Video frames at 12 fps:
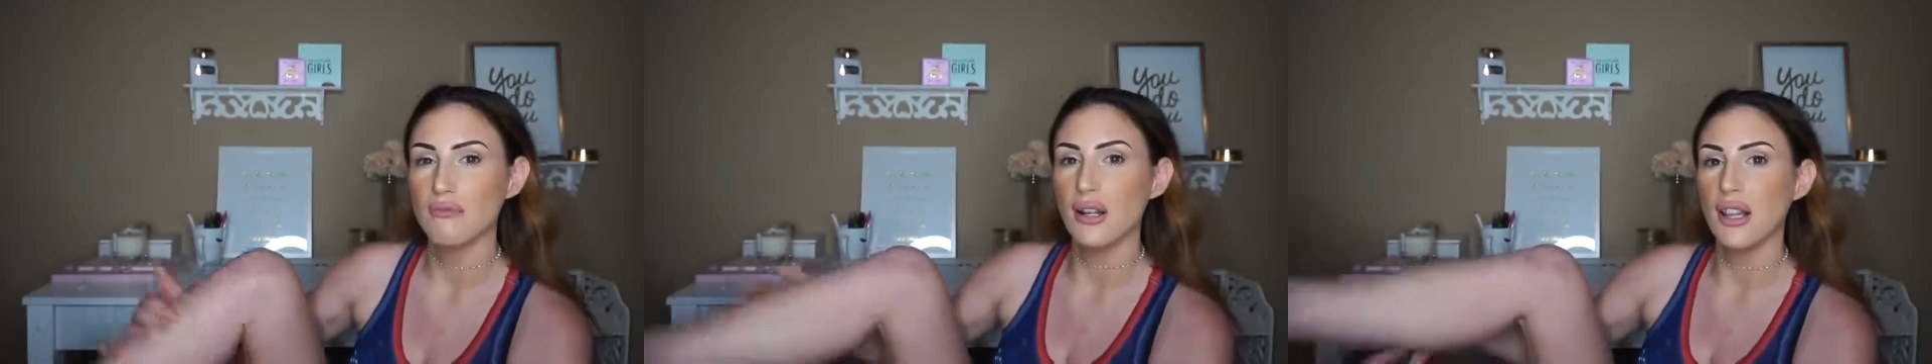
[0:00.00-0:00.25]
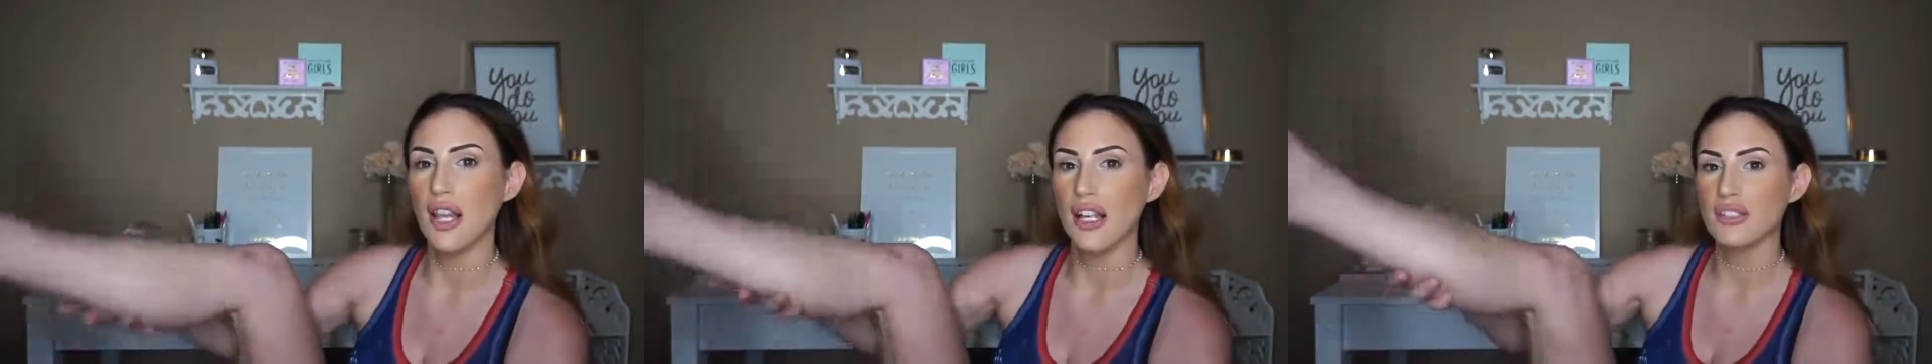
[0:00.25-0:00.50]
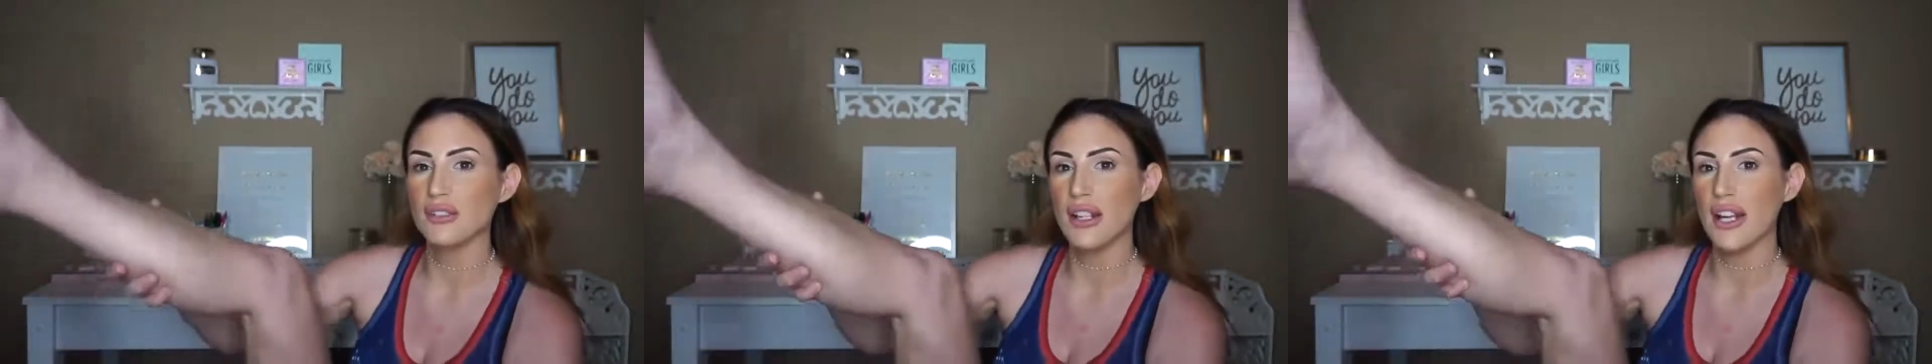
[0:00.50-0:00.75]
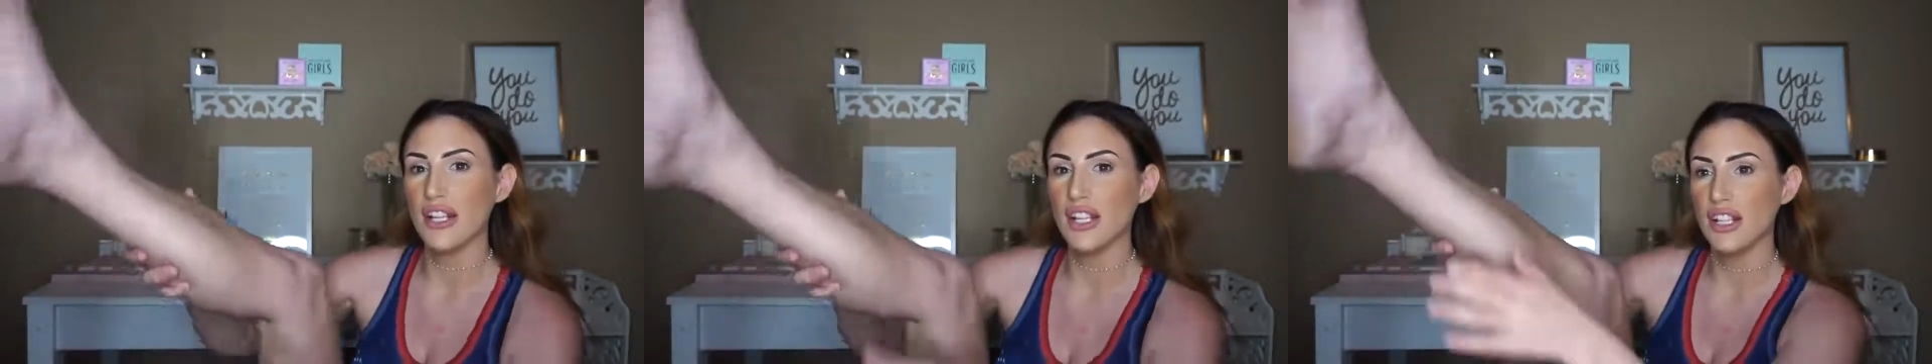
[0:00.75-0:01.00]
my legs
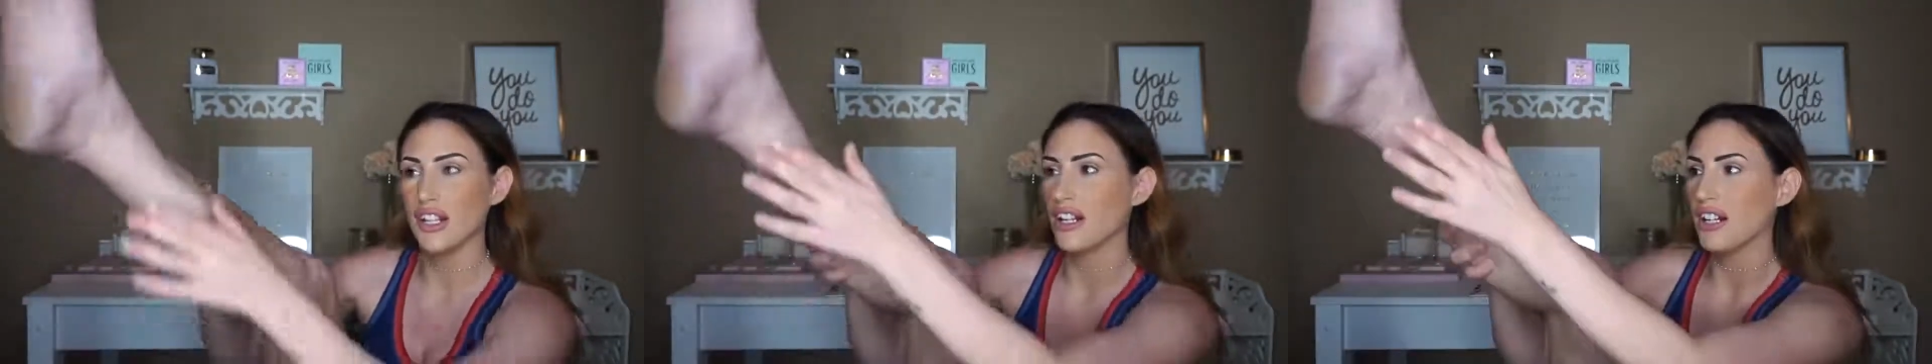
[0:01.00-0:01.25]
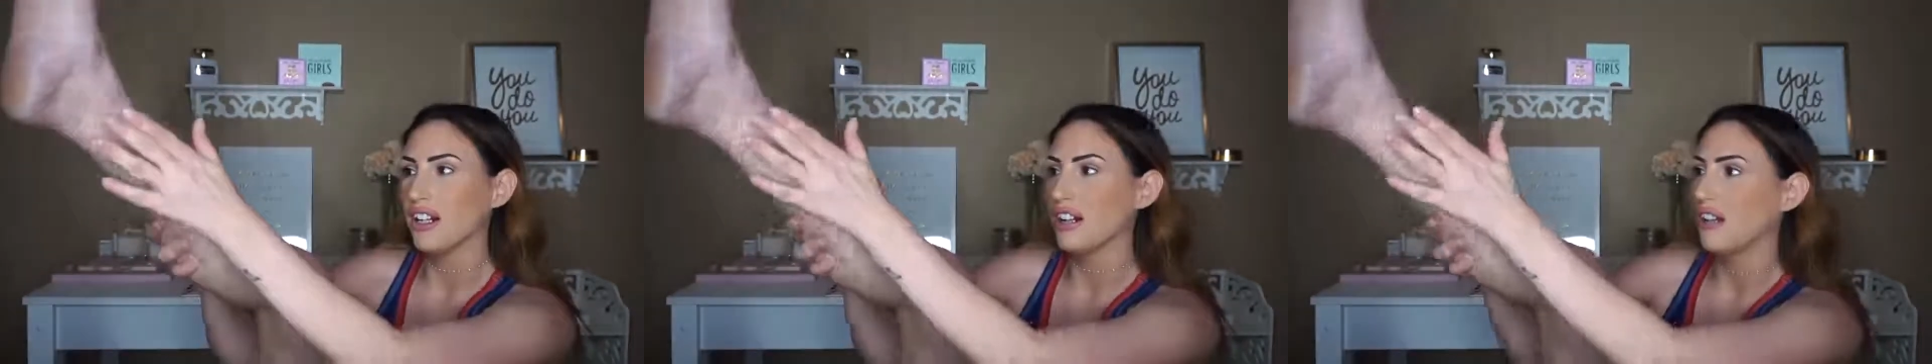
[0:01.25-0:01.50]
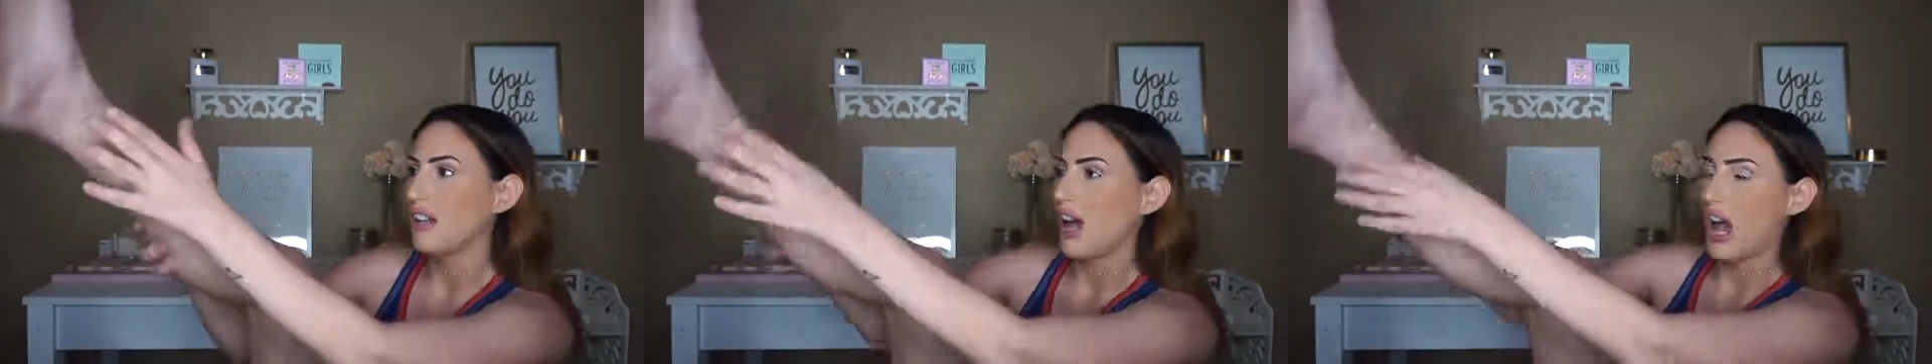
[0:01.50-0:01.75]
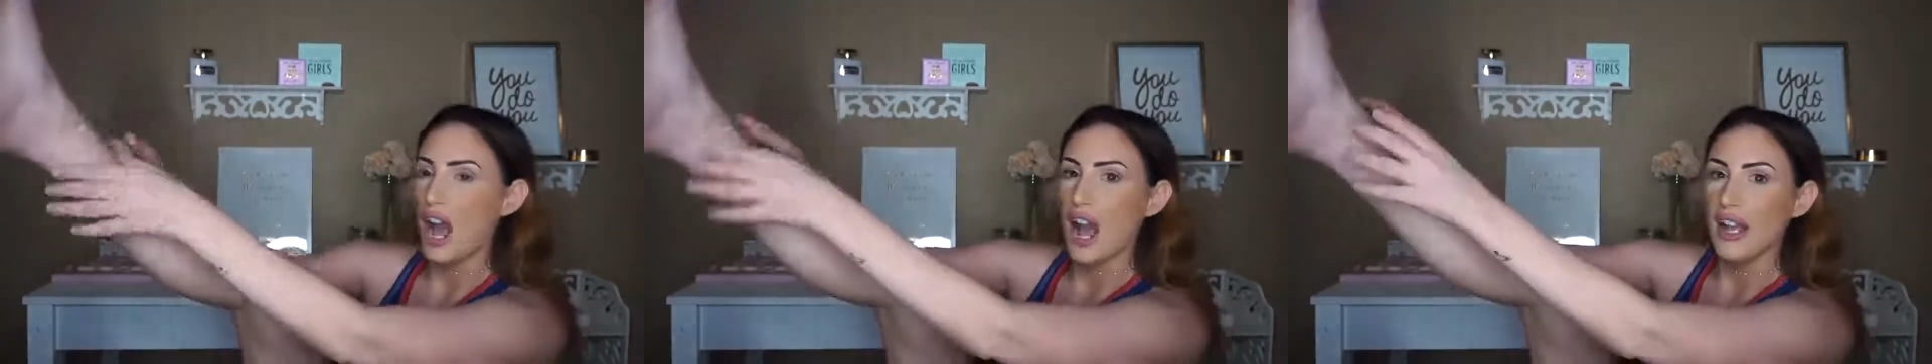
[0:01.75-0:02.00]
right here.
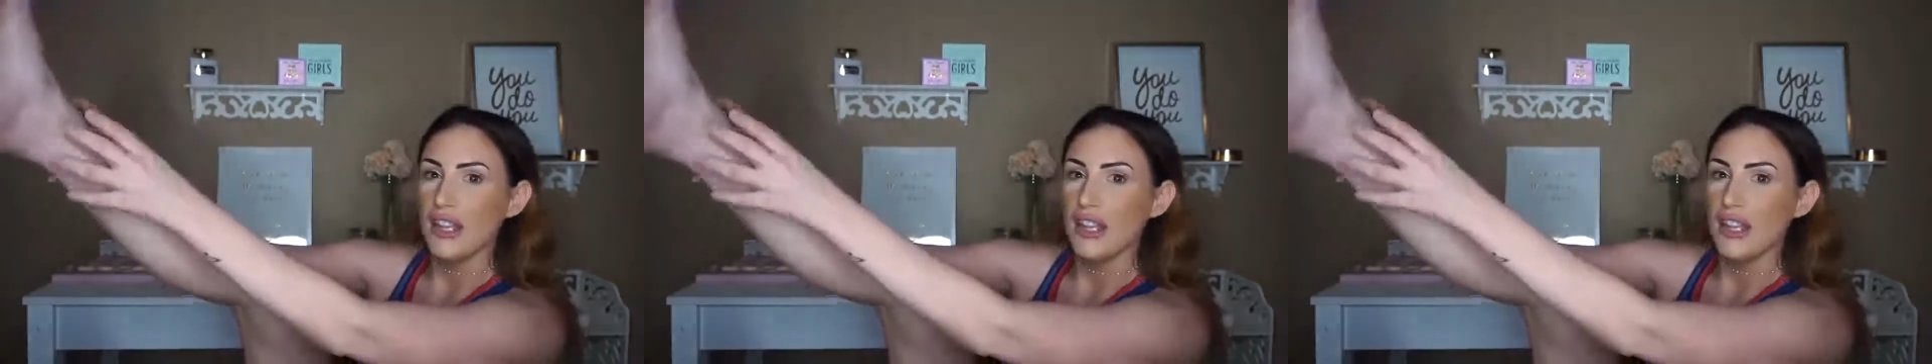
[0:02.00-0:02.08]
I